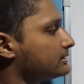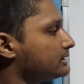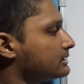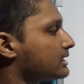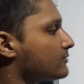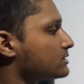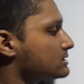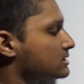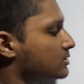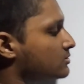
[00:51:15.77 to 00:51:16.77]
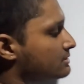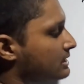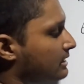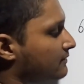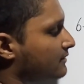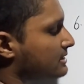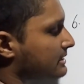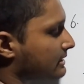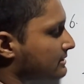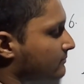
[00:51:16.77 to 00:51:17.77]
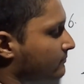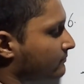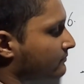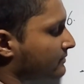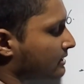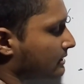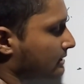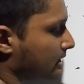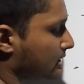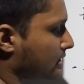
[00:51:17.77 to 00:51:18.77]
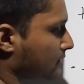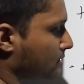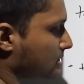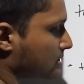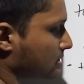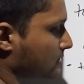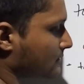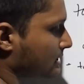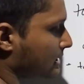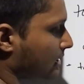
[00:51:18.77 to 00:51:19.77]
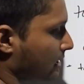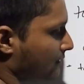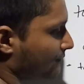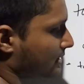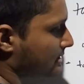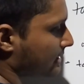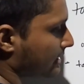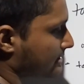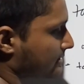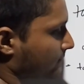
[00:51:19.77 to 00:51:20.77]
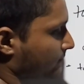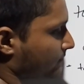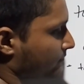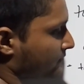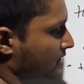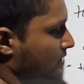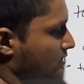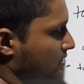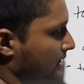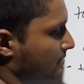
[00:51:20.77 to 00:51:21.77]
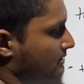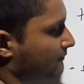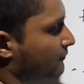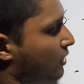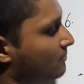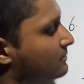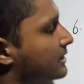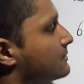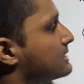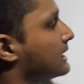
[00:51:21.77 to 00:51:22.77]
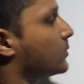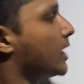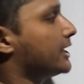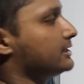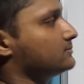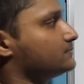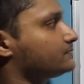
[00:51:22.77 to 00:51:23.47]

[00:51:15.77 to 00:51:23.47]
Theta was cosec inverse x. Theta was cosec inverse x. So that was the form that was required.